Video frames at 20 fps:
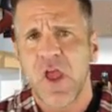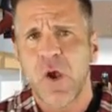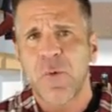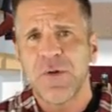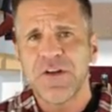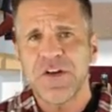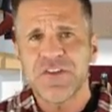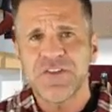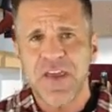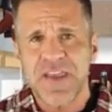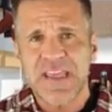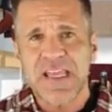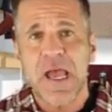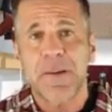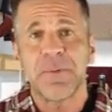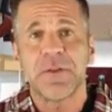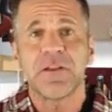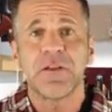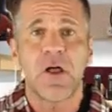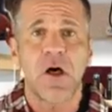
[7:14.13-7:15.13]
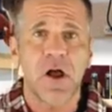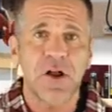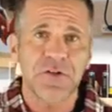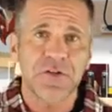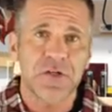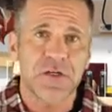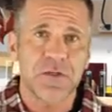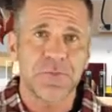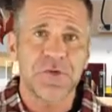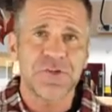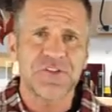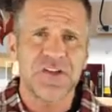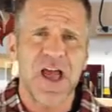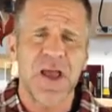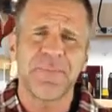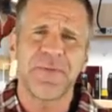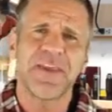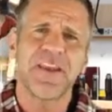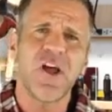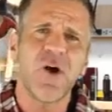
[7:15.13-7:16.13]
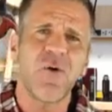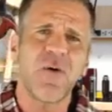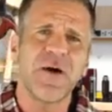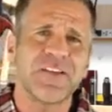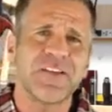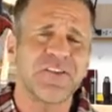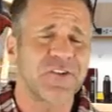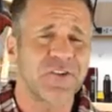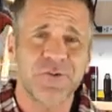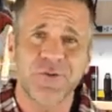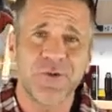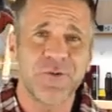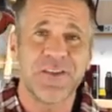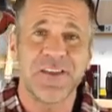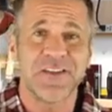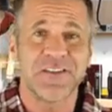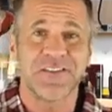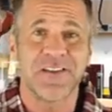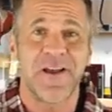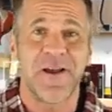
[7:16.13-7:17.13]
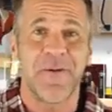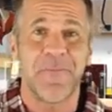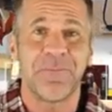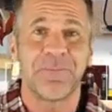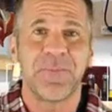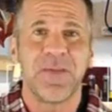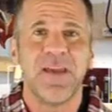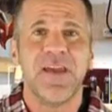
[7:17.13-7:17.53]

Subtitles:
When you're setting up a long-term shop, you don't screw this up.